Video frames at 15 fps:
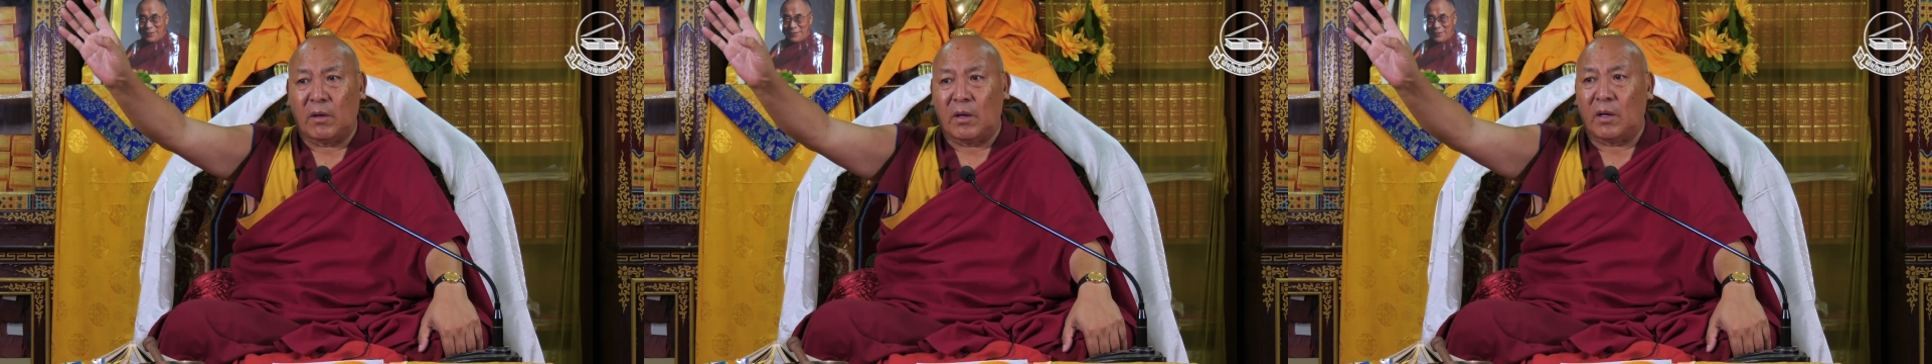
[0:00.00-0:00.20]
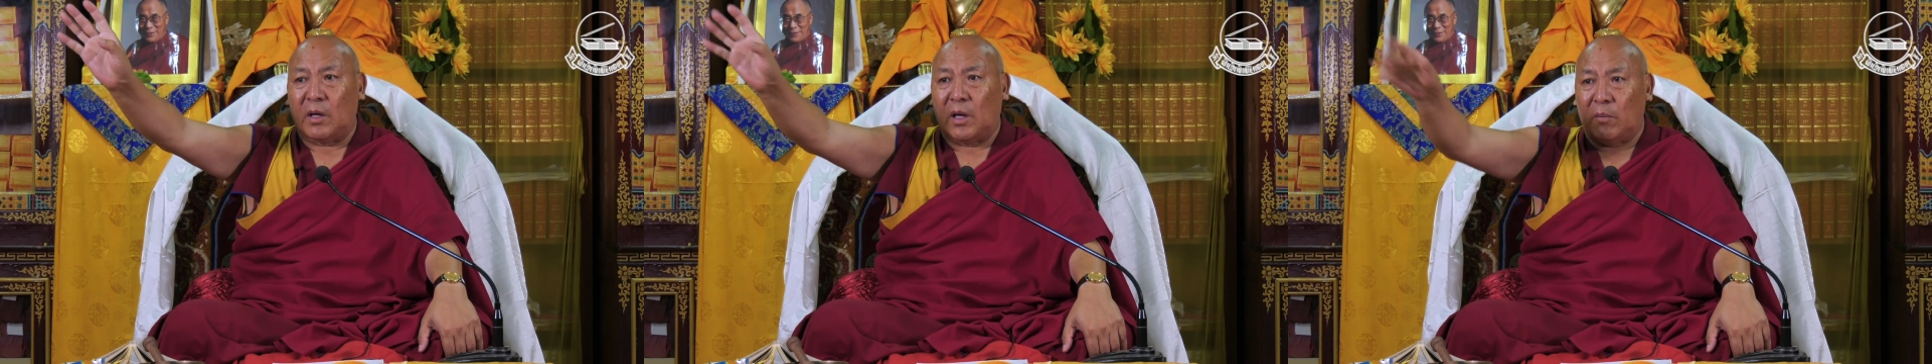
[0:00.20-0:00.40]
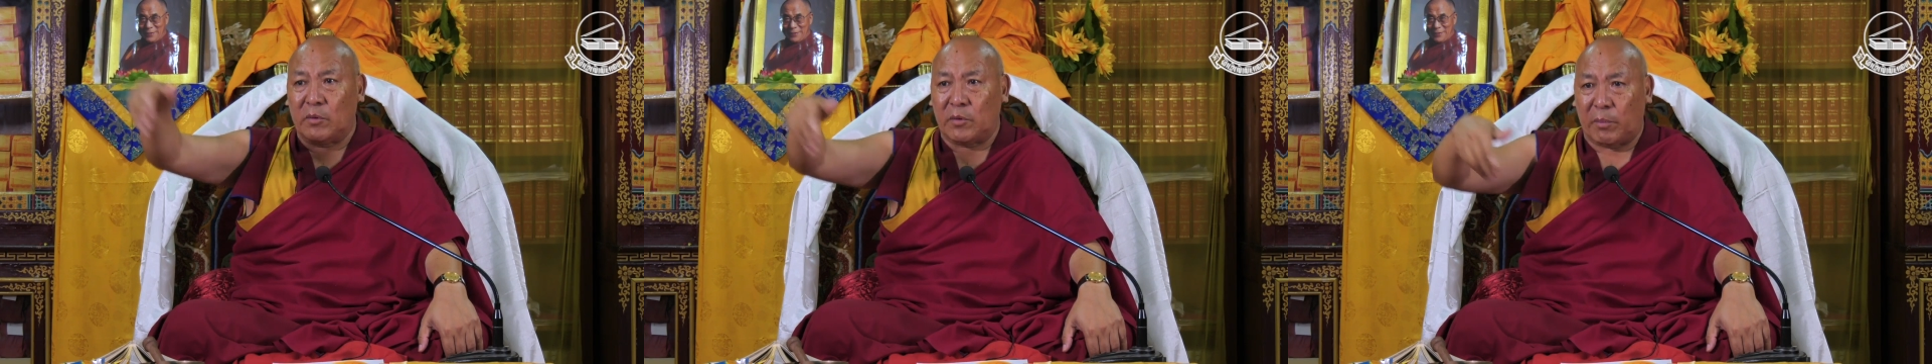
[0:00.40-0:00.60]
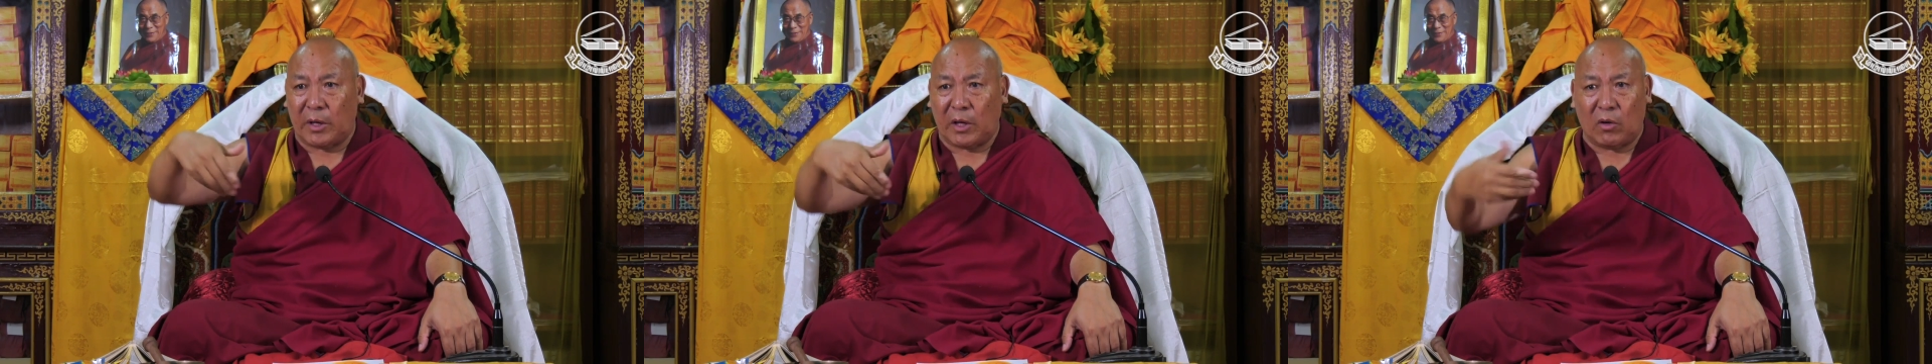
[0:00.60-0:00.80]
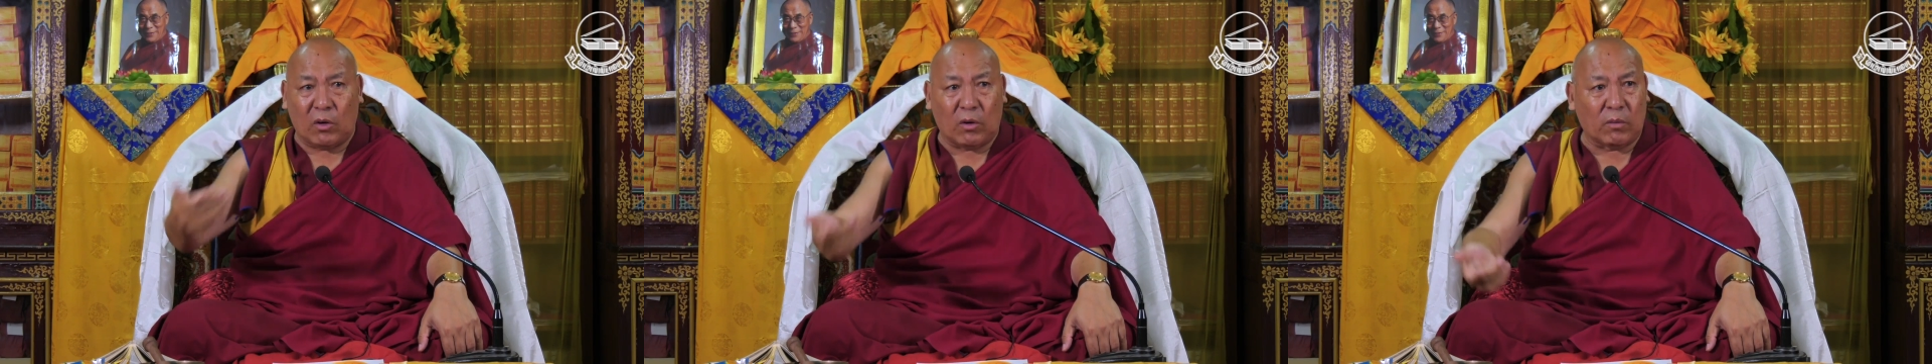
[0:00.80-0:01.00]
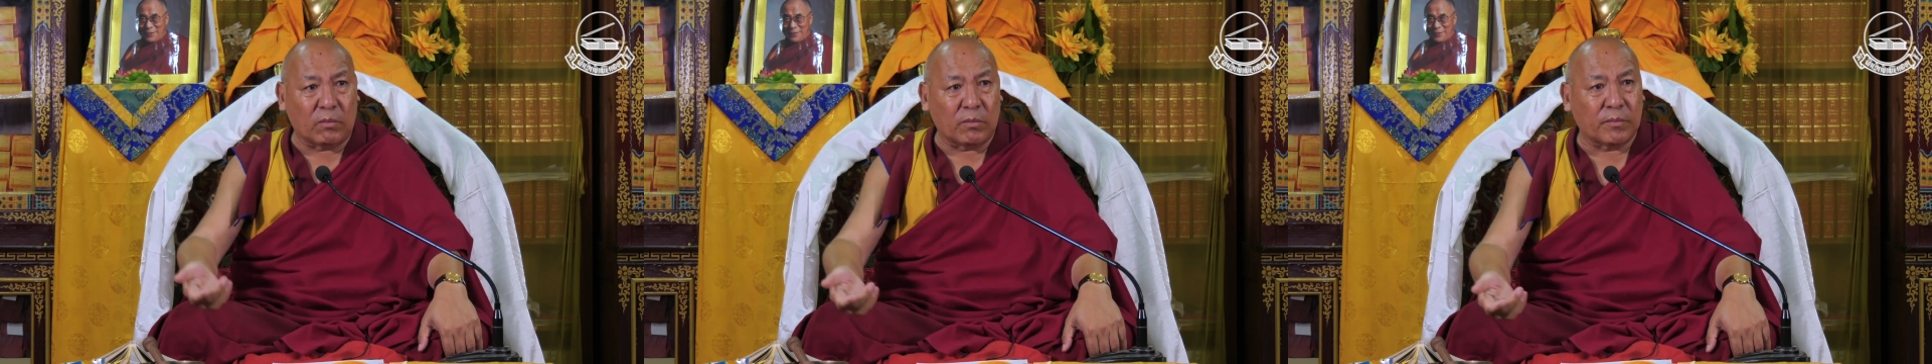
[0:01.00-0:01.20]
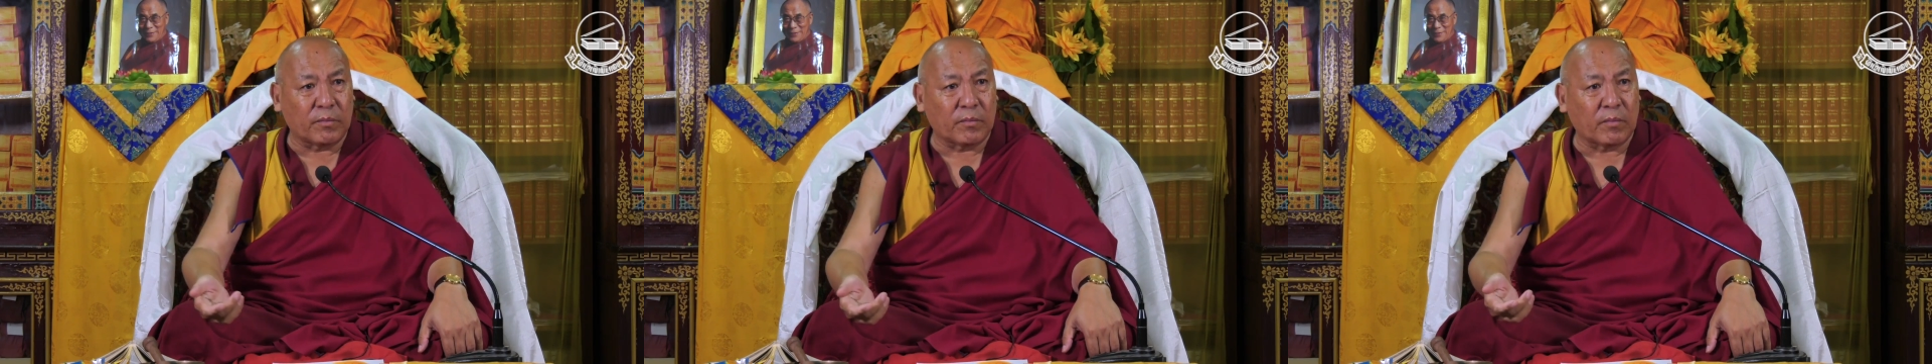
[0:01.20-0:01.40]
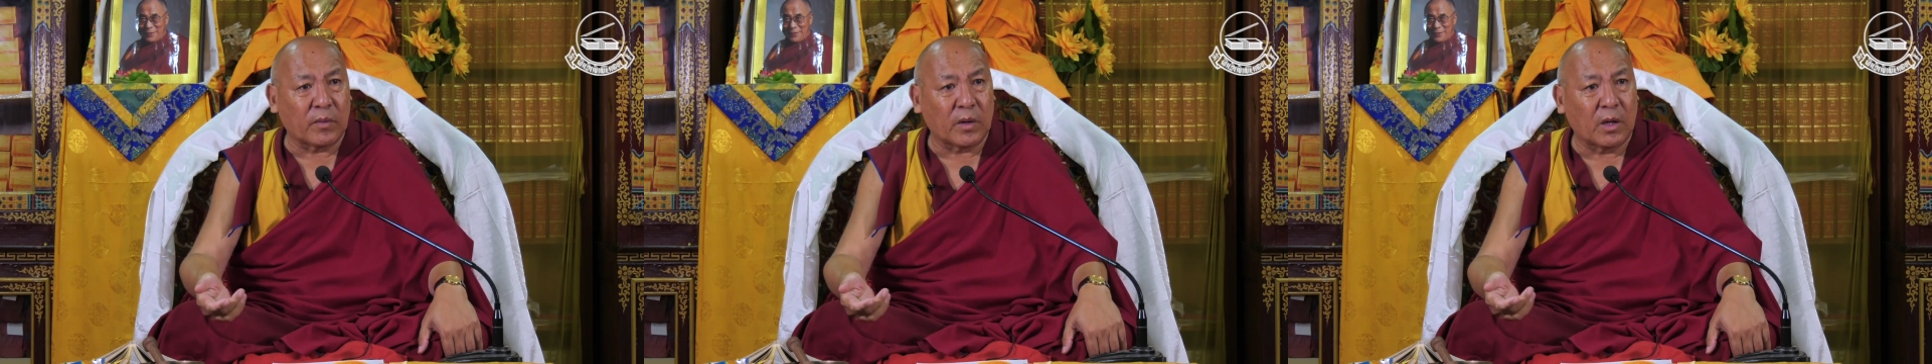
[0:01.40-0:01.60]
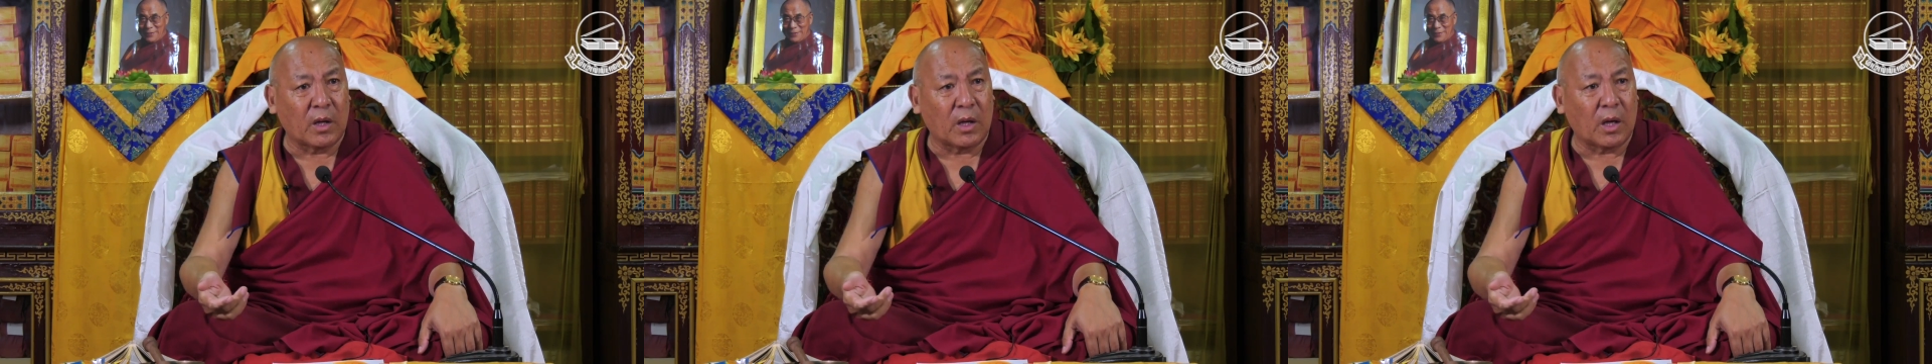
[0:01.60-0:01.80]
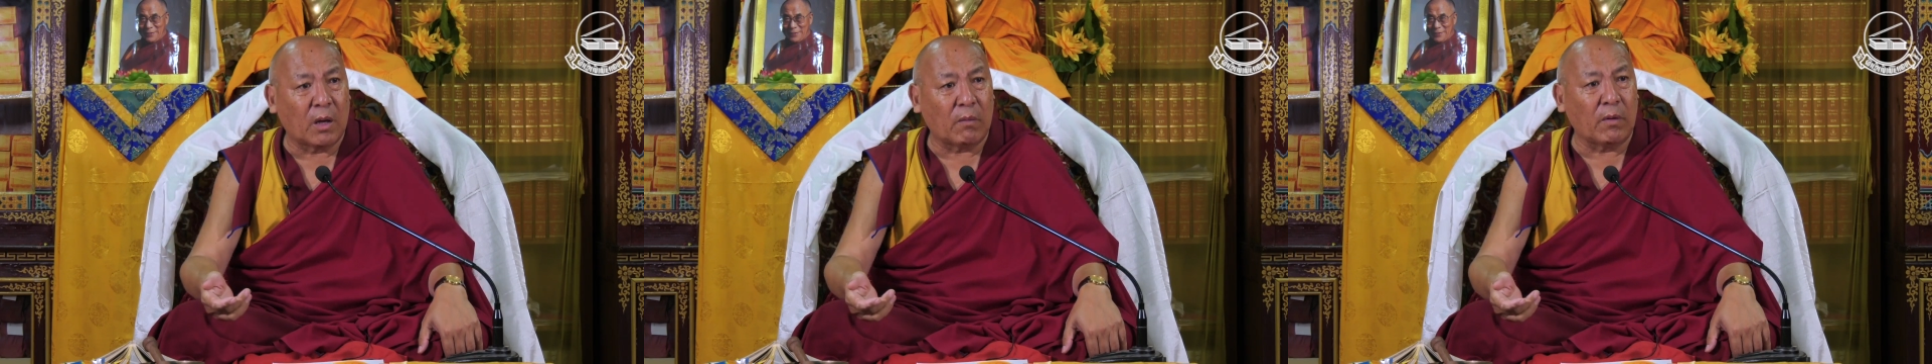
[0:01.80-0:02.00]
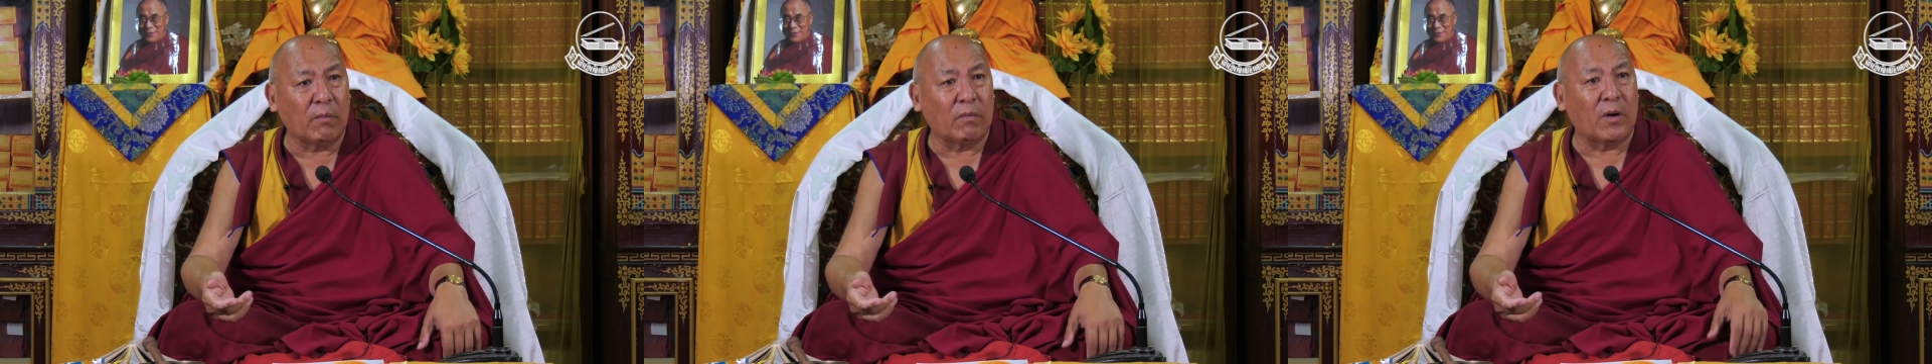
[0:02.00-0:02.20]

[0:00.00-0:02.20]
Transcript: and comes back home having